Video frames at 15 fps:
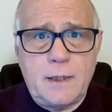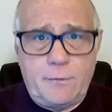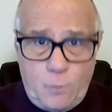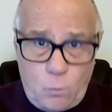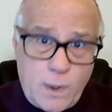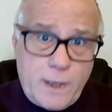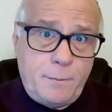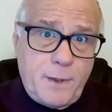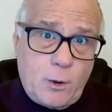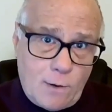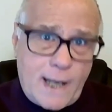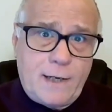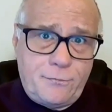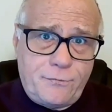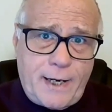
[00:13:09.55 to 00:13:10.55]
if you want to be
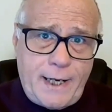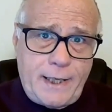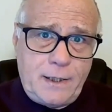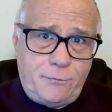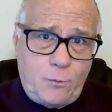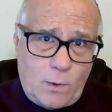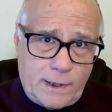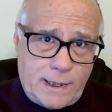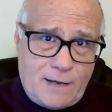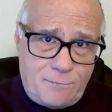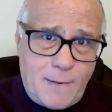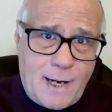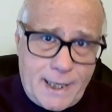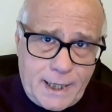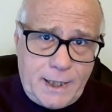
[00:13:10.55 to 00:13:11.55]
gratified, if you want to have
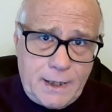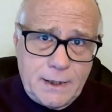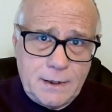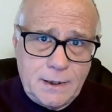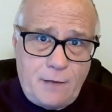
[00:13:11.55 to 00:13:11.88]
money,